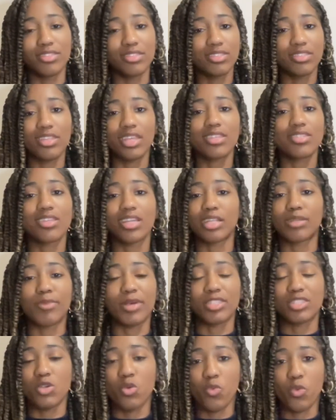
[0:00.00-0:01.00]
That's not
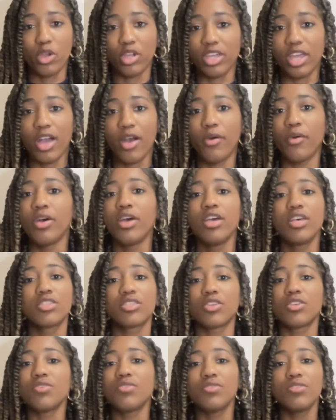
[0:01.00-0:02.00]
about to work out. So
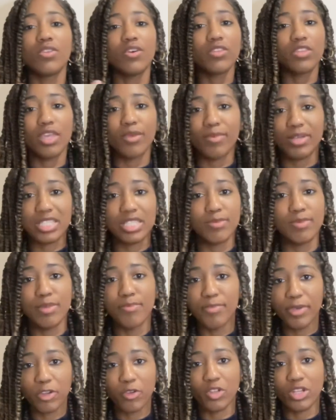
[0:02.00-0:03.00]
they're about to be
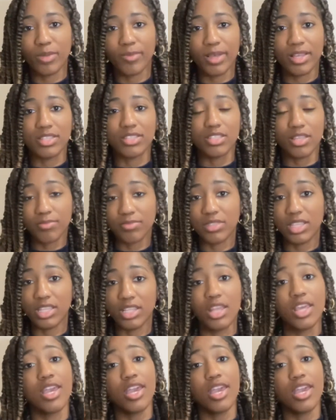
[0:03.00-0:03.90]
bickering about something.